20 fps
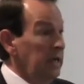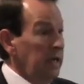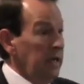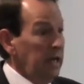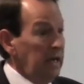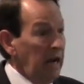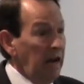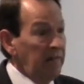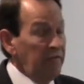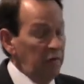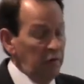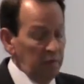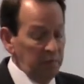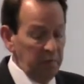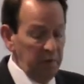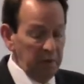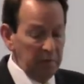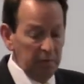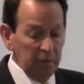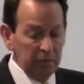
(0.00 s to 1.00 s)
And I've heard
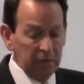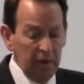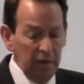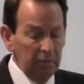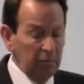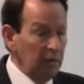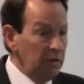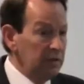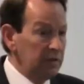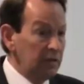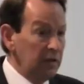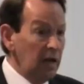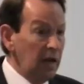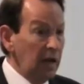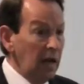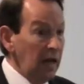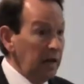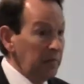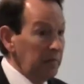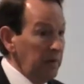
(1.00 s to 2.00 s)
people say, well, it's
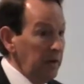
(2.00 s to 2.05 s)
not like